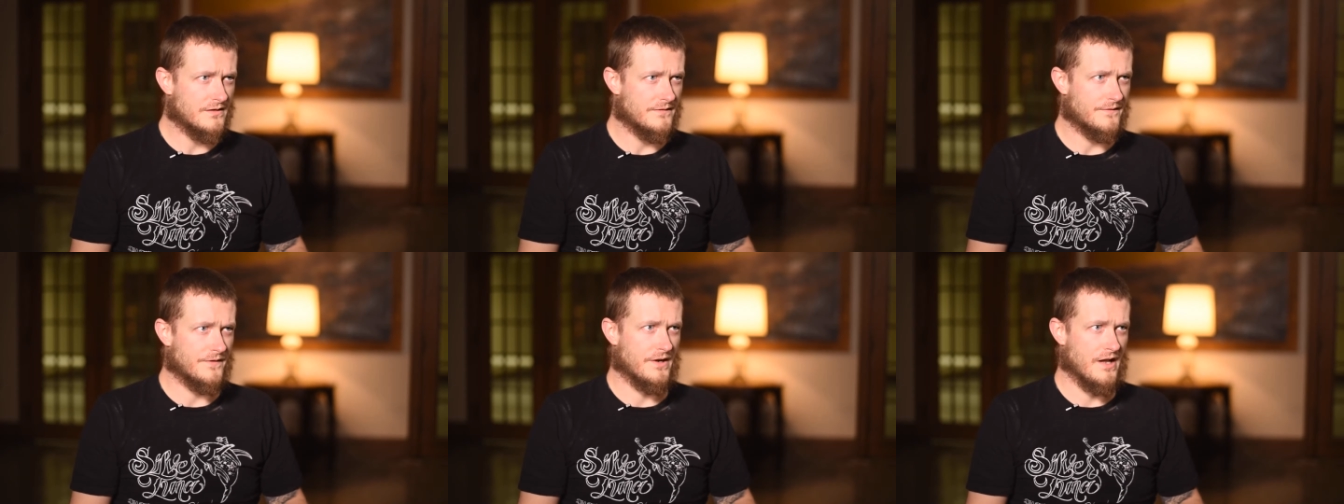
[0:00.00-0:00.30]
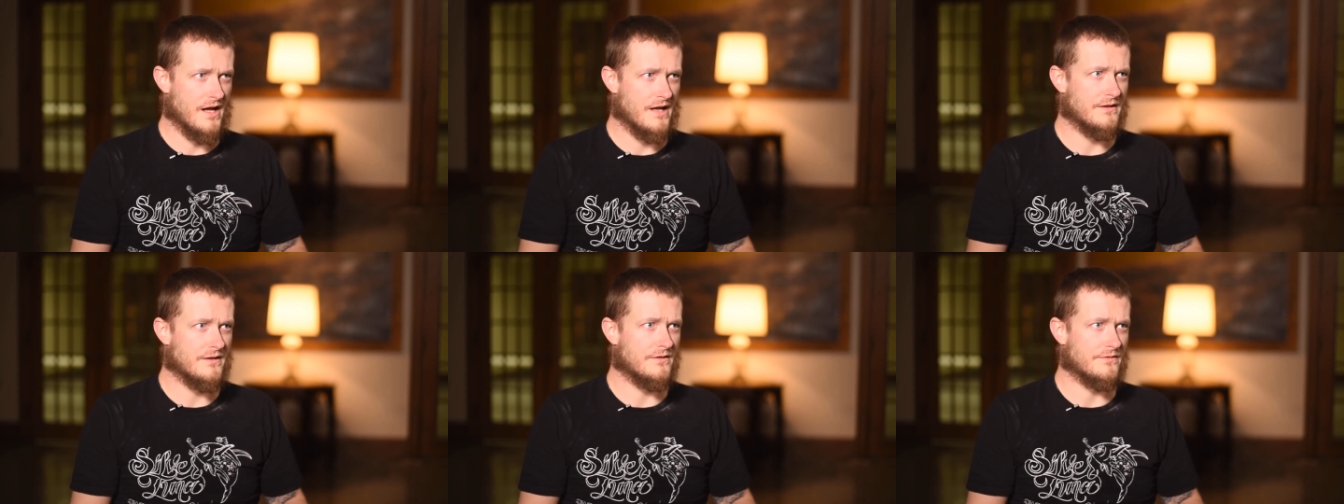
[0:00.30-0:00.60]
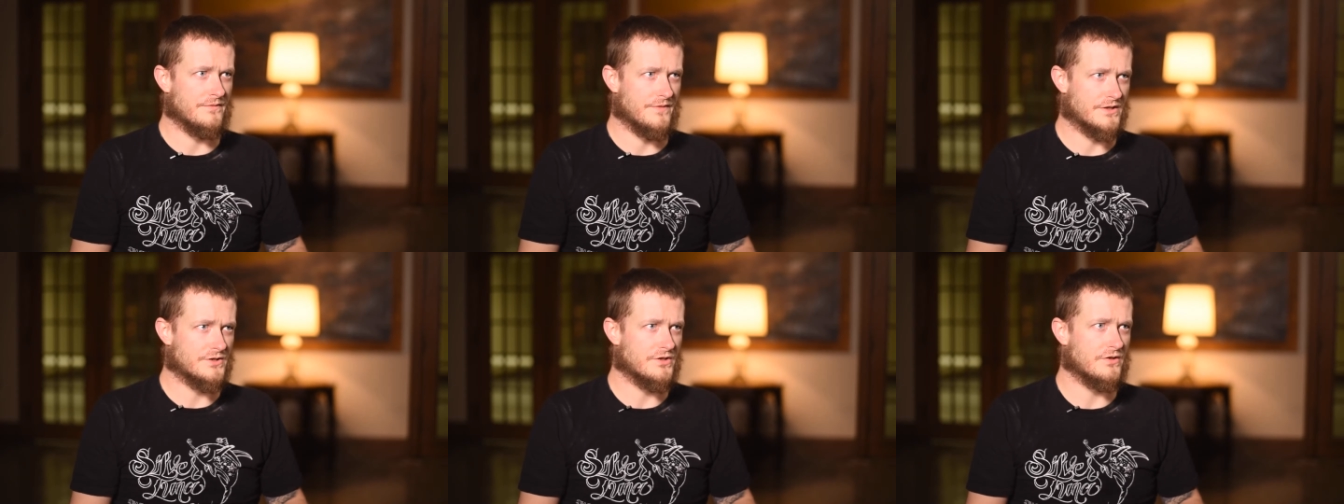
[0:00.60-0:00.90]
for not
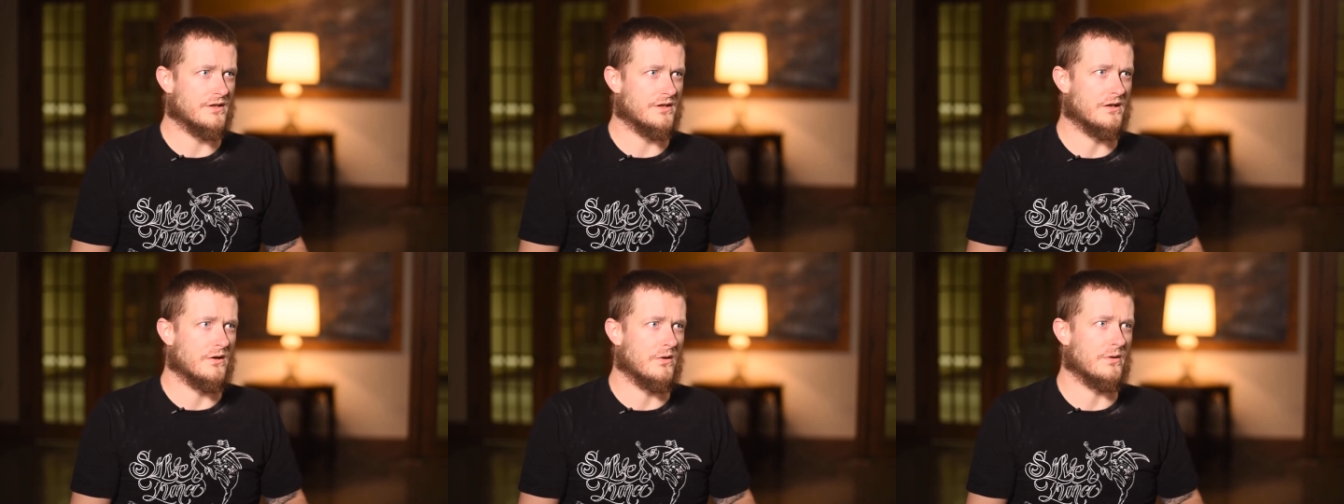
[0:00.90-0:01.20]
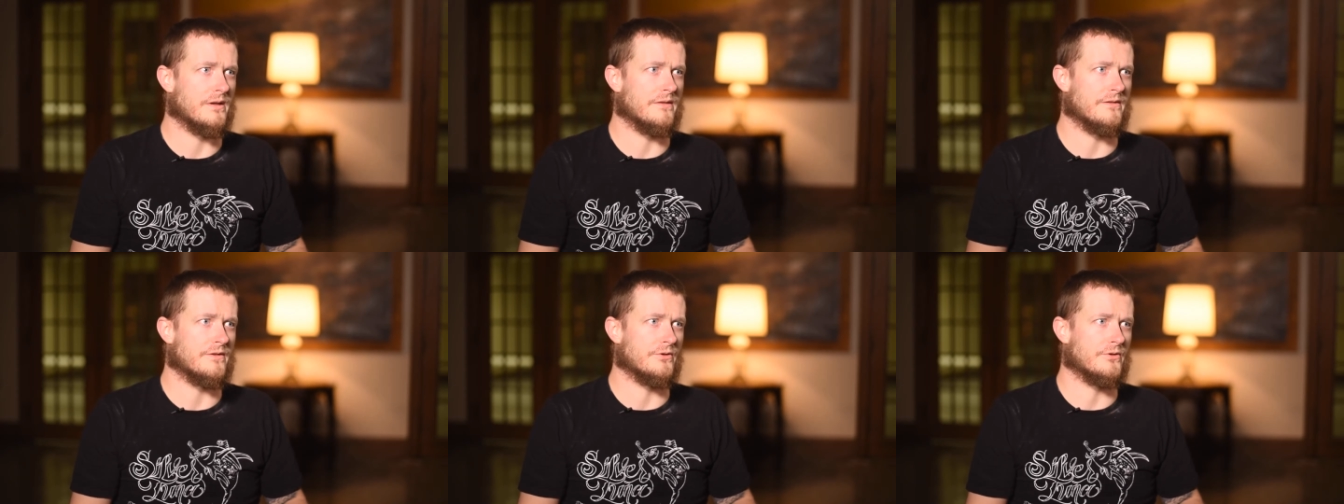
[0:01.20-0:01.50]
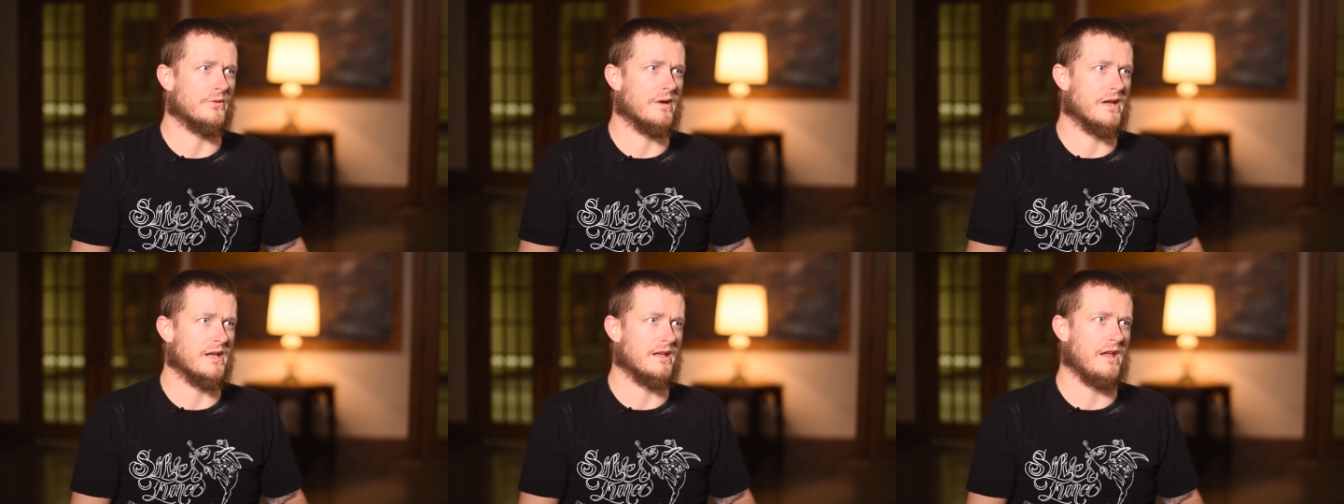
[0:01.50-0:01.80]
officially going
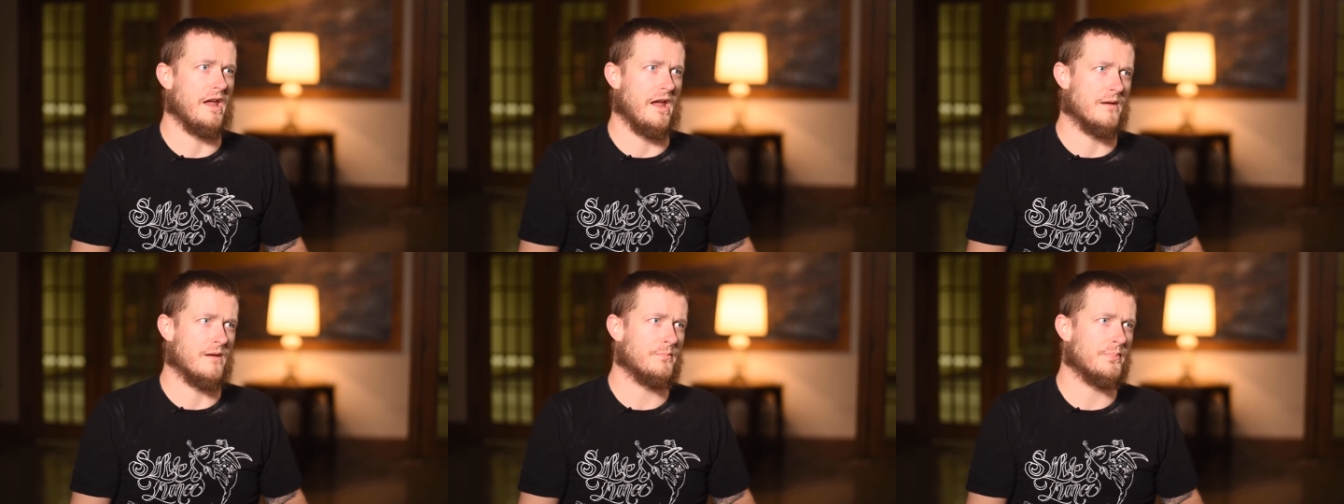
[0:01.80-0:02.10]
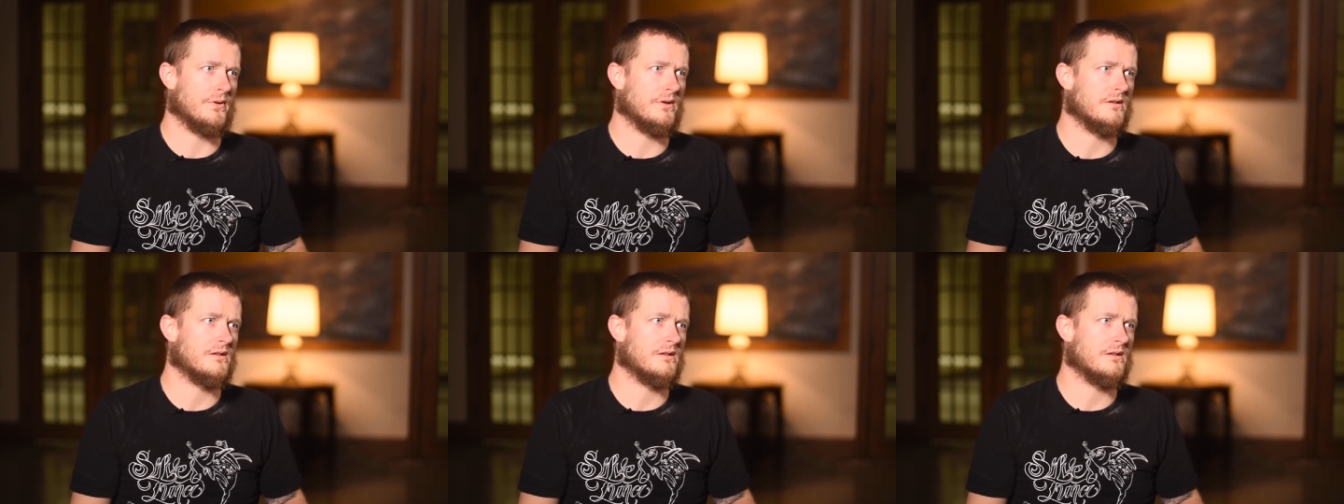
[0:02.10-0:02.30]
through a camp